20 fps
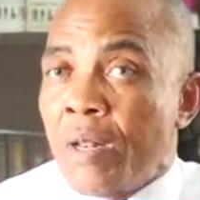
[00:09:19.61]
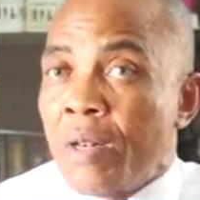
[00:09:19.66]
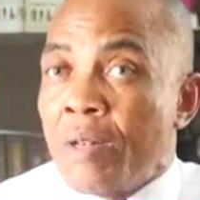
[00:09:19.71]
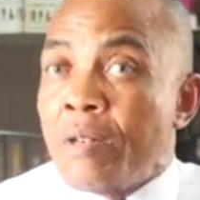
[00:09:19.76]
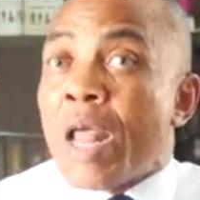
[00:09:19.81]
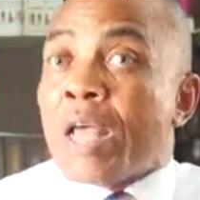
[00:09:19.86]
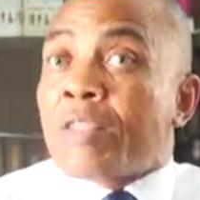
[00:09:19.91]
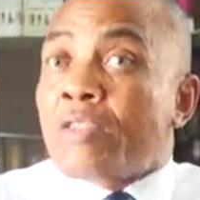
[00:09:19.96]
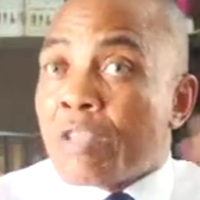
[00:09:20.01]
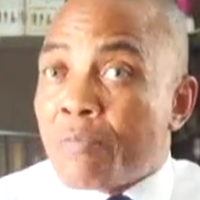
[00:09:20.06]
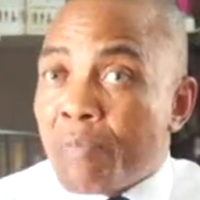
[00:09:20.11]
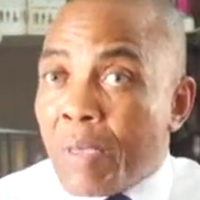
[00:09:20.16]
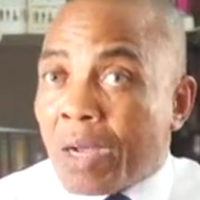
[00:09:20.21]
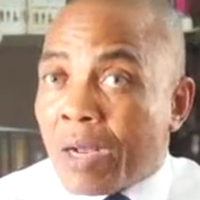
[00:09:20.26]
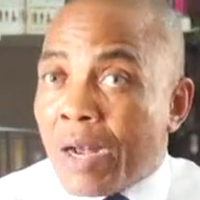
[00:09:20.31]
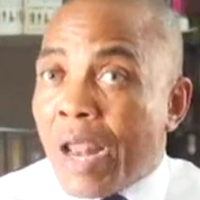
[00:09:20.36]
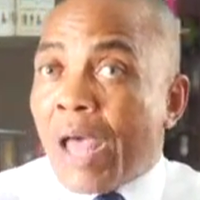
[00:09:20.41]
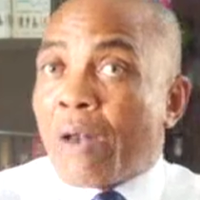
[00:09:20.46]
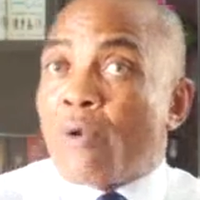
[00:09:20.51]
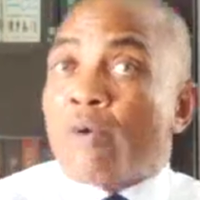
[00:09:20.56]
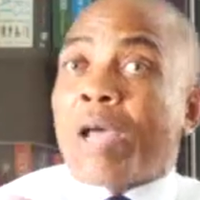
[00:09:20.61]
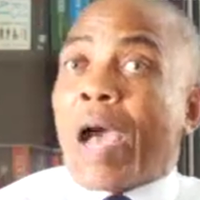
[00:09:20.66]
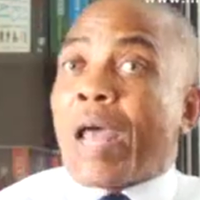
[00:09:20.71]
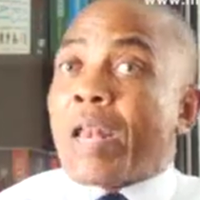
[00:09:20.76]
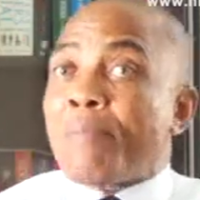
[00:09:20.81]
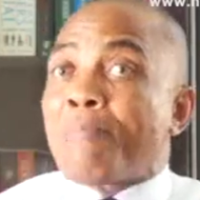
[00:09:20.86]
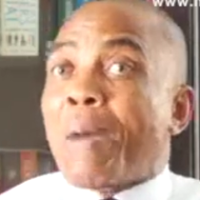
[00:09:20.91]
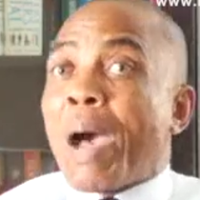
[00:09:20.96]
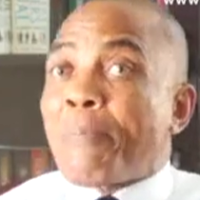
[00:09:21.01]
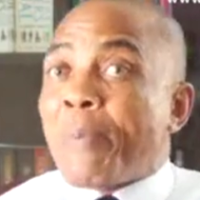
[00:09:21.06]
Let it be clear. Look
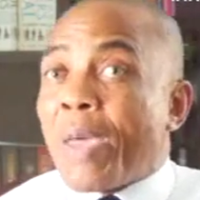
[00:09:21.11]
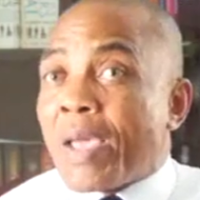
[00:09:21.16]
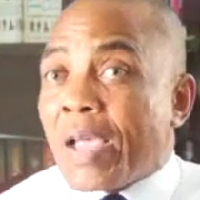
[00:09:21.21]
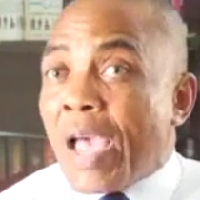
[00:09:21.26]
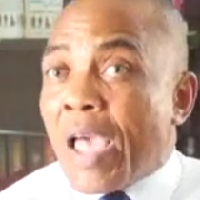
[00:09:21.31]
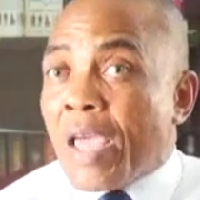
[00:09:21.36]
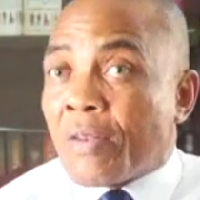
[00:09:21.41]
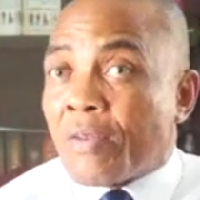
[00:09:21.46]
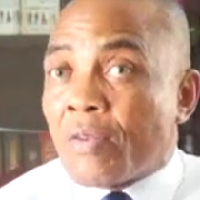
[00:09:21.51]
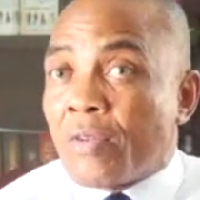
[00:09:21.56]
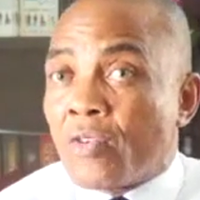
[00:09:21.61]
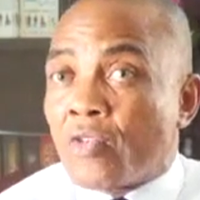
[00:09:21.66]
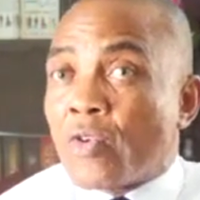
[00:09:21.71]
at the map again.